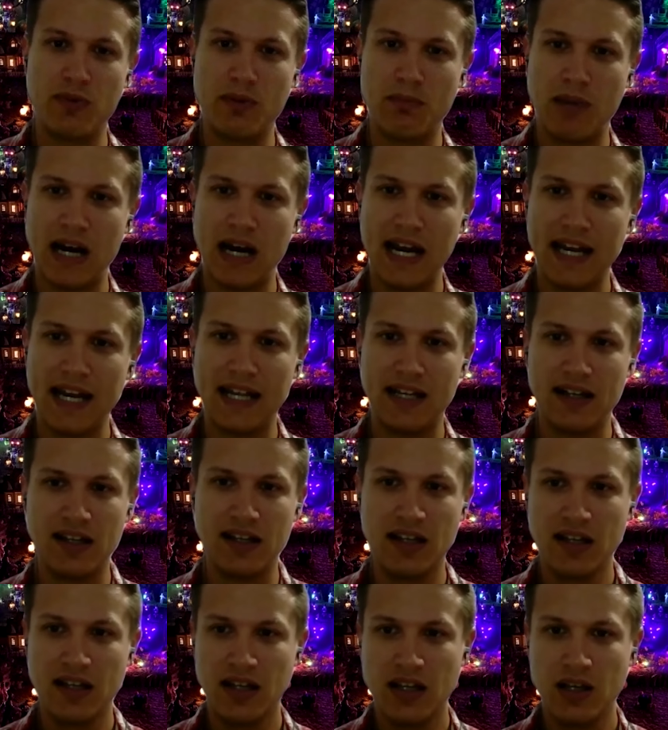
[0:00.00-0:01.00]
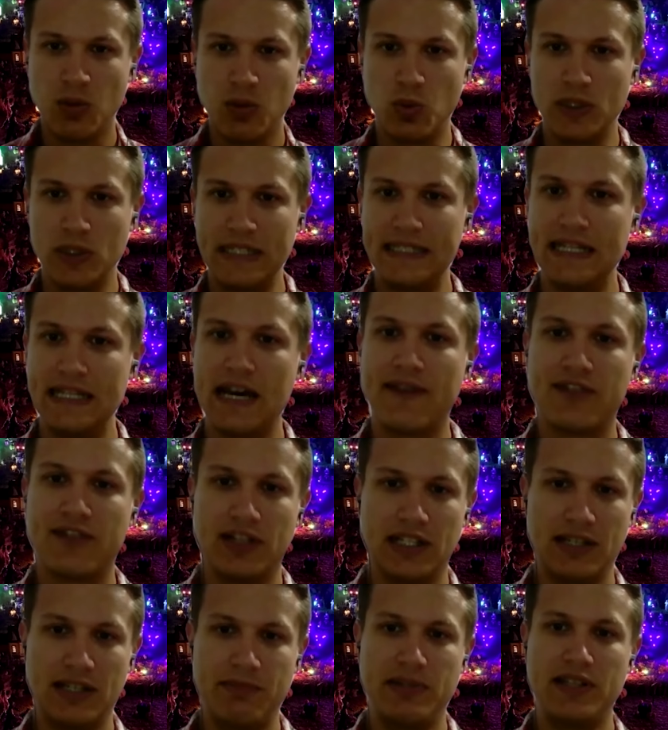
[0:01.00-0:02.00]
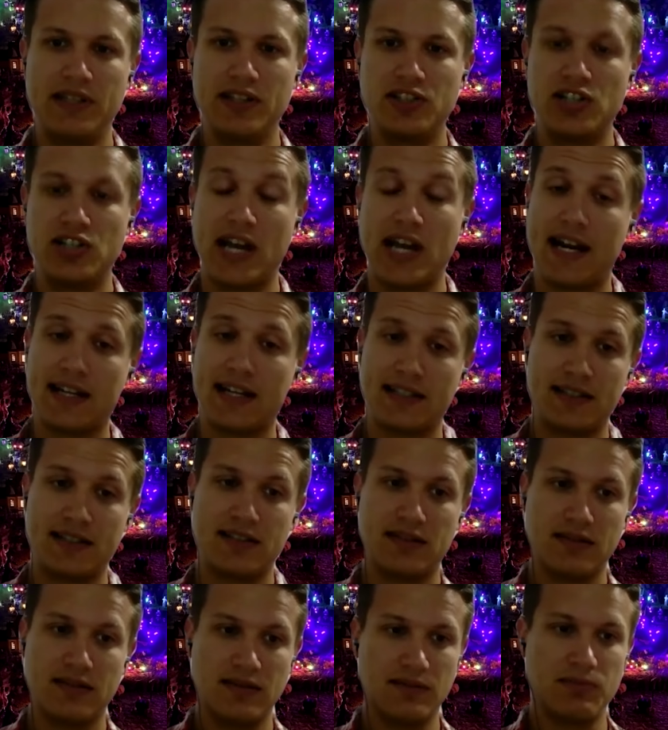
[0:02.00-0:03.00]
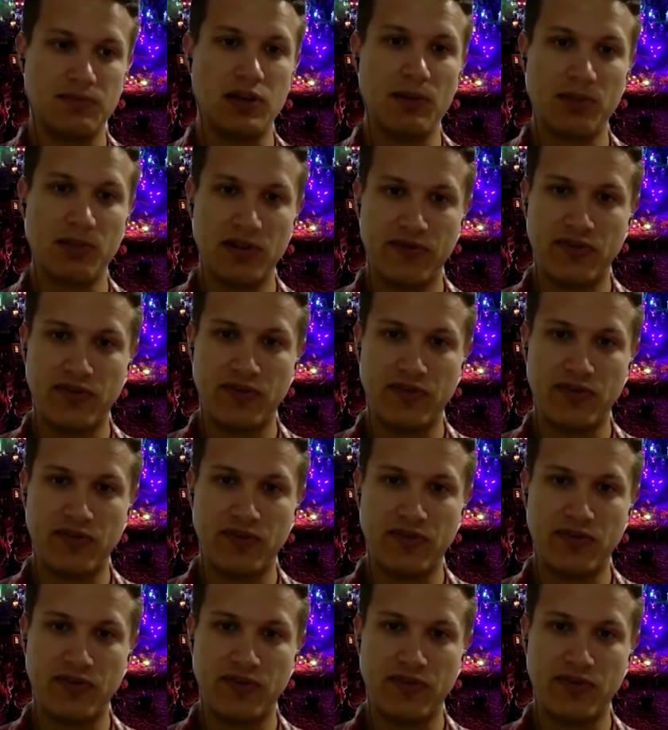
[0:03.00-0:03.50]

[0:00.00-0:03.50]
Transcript: But mine would definitely be the Jack's Pumpkin